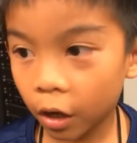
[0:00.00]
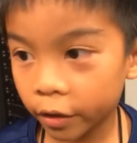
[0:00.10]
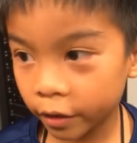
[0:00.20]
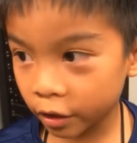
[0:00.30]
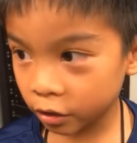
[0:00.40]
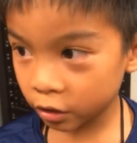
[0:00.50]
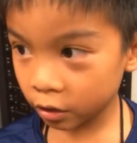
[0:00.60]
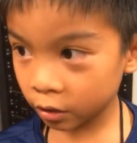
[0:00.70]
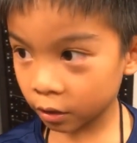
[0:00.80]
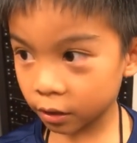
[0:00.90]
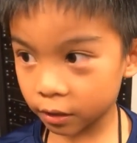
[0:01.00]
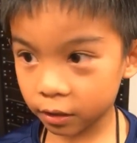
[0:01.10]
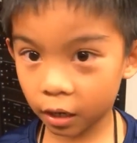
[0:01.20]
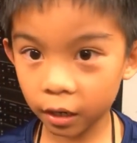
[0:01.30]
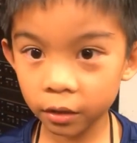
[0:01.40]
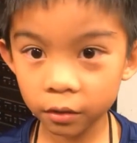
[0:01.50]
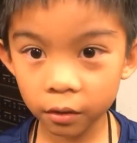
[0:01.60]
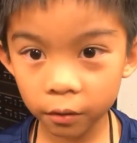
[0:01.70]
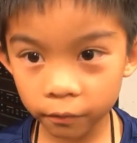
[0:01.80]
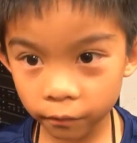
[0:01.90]
a nation is kind
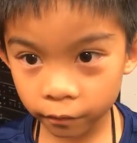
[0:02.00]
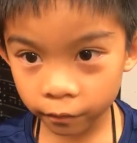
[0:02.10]
of